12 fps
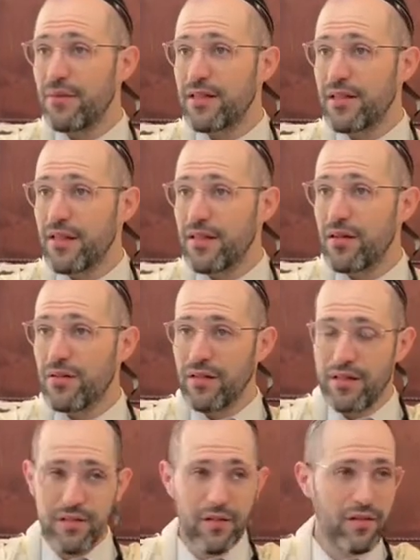They say, you know,
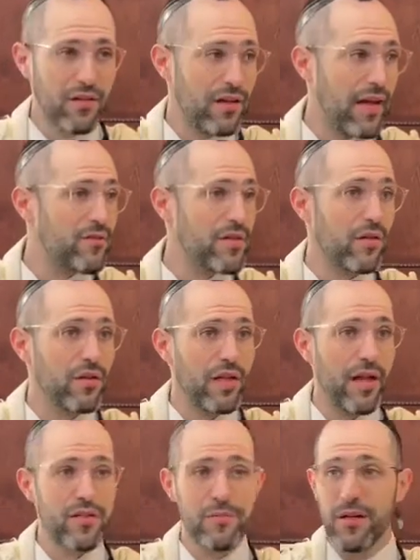they start announcing on the
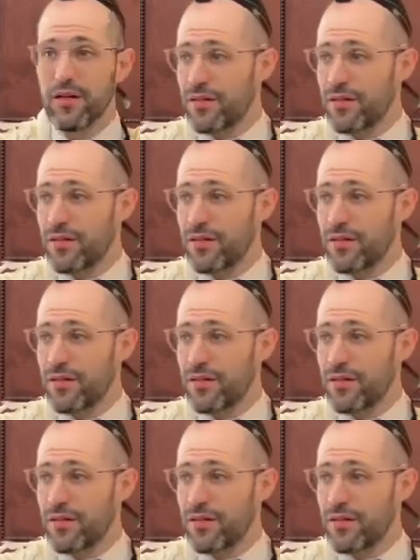loudspeaker,